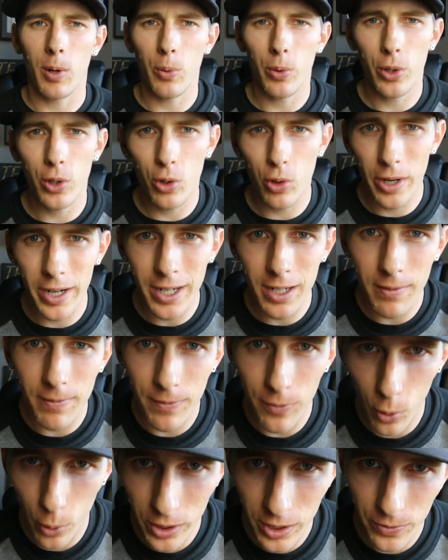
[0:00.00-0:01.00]
but we're creating a
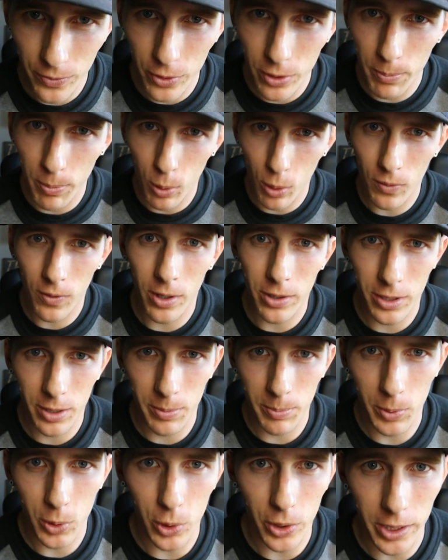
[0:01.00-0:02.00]
voice for the pole vault
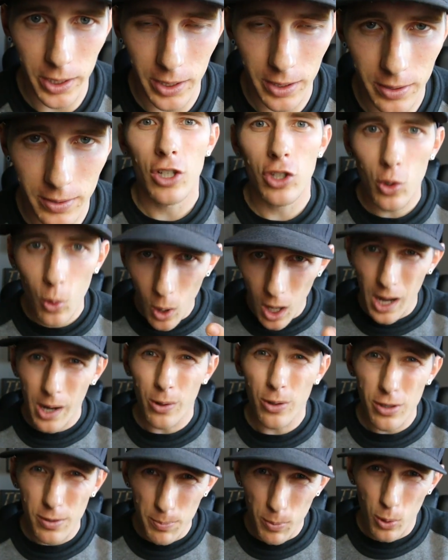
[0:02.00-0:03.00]
community so
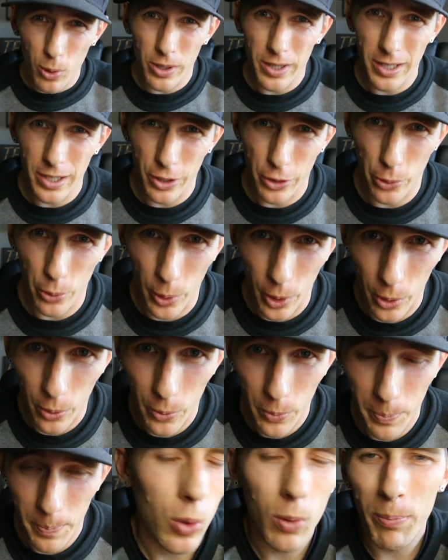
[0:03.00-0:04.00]
our sport can grow.
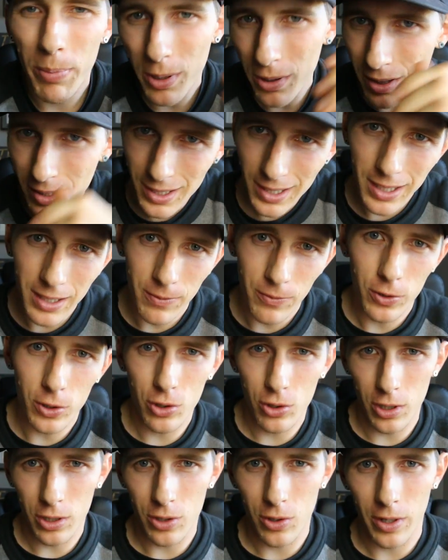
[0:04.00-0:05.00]
We're building the
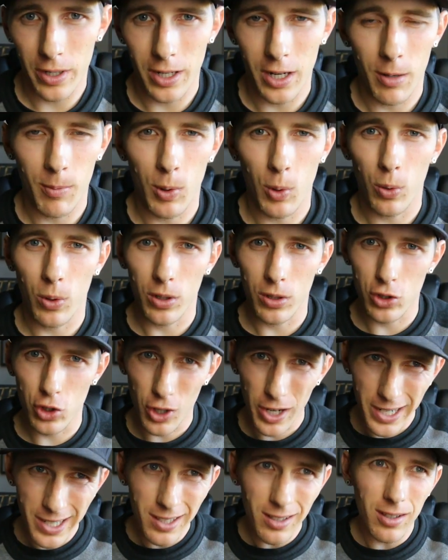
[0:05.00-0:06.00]
infrastructure right now, but we're
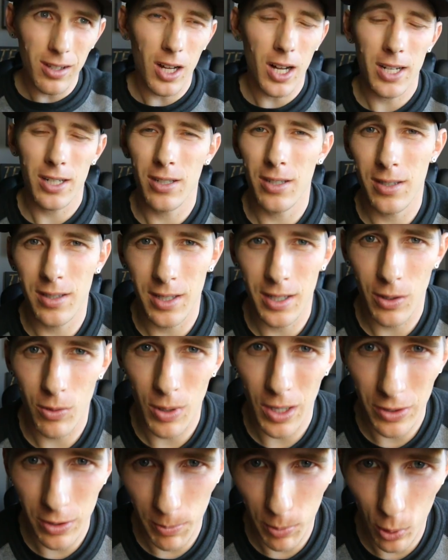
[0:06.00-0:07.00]
trying to launch this thing
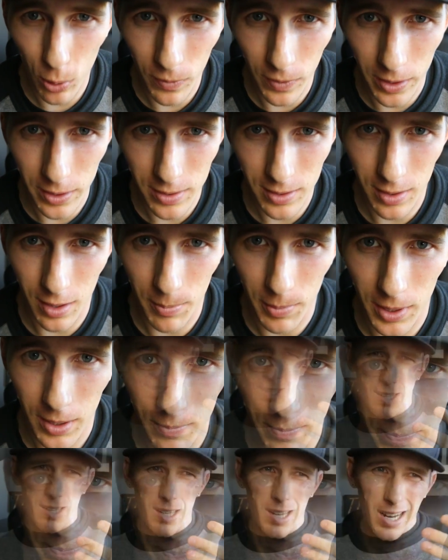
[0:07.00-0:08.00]
around the Pole Vault Summit.
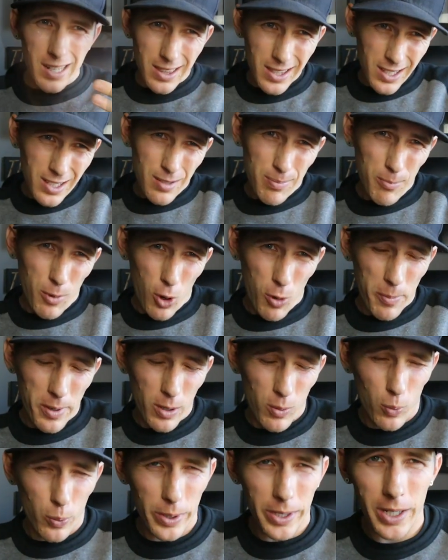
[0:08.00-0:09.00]
At this
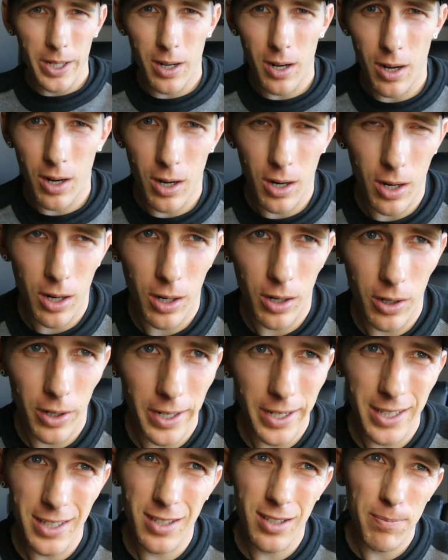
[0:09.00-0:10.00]
moment, we are
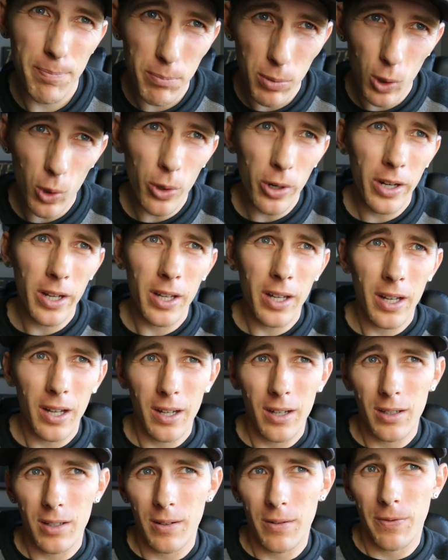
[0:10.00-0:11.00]
exploring
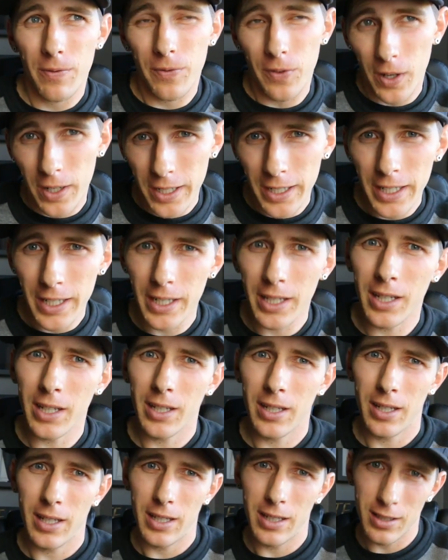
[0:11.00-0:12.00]

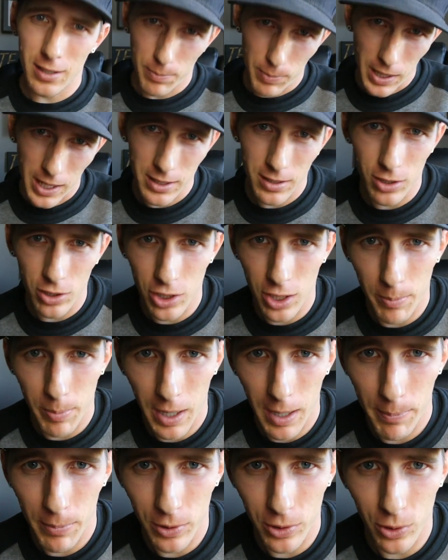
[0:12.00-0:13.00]
funding and sponsorship
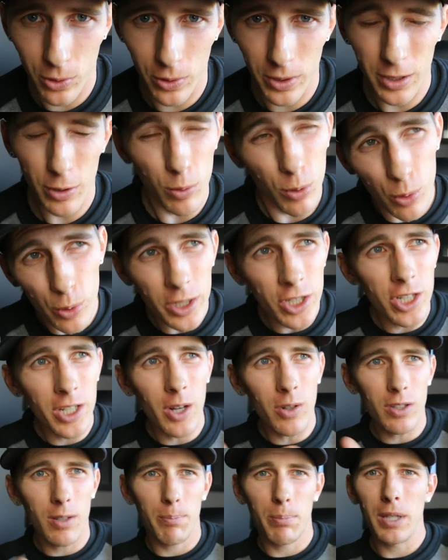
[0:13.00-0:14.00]
opportunities. We're reaching
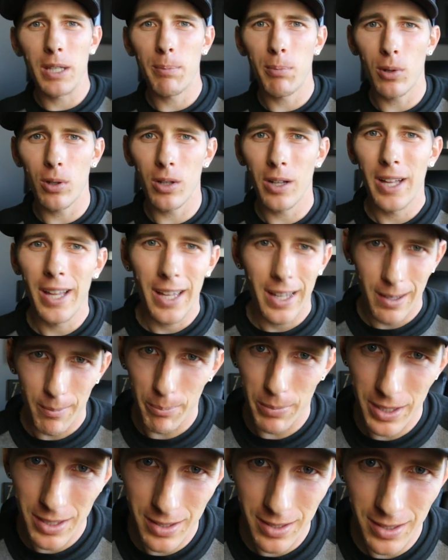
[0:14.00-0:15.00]
out to people
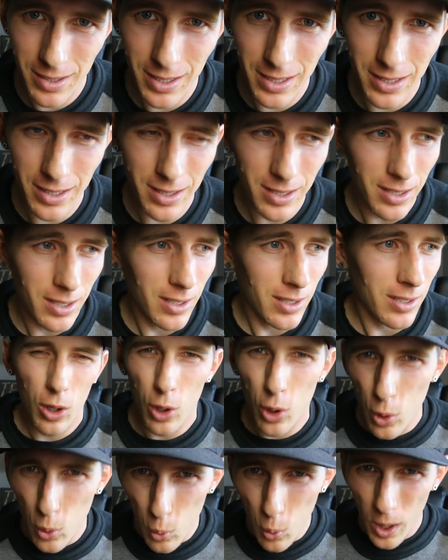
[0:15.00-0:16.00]
and businesses
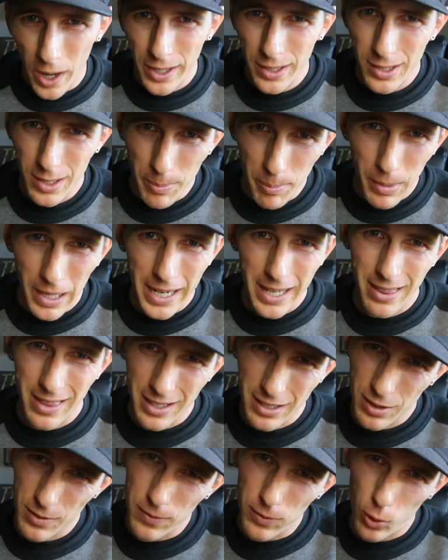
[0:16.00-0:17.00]
who want to make
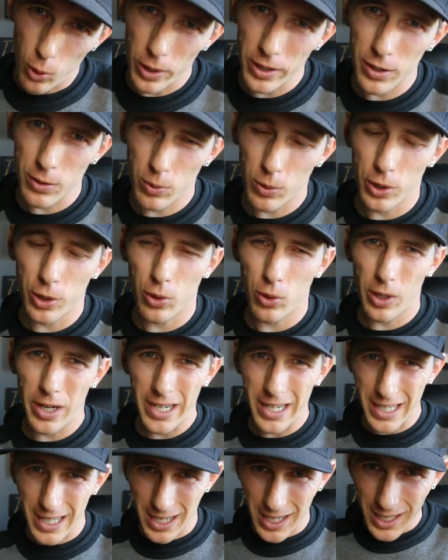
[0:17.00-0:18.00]
this voice we're
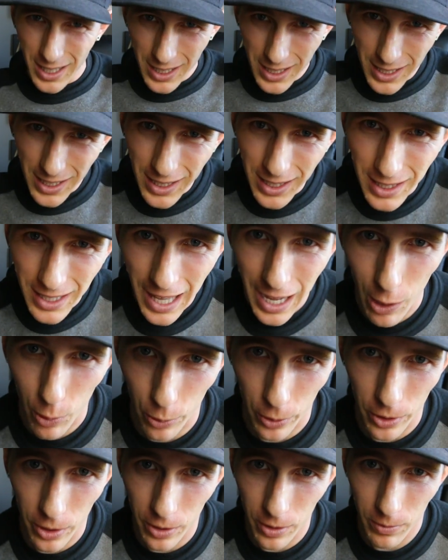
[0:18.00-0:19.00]
creating
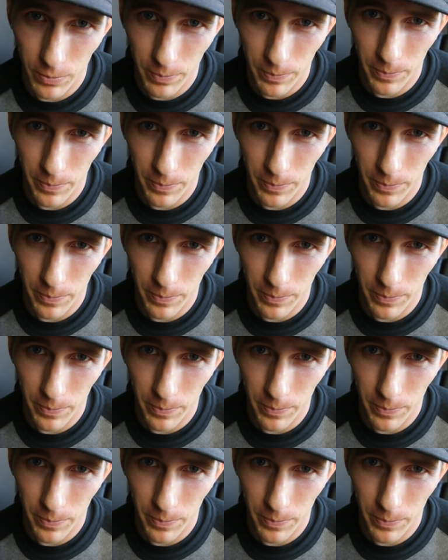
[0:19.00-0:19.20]
louder.